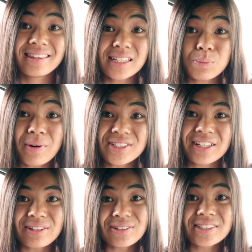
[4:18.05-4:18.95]
this
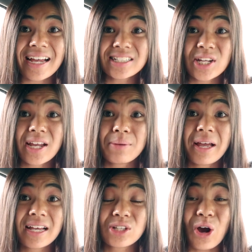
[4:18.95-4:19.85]
particular dash cam
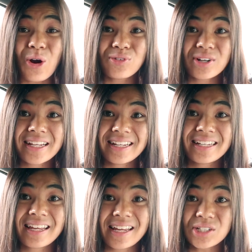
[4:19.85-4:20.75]
has
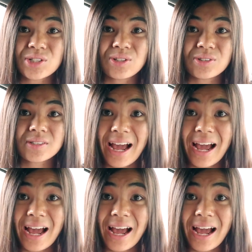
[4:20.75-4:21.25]
overheating issues.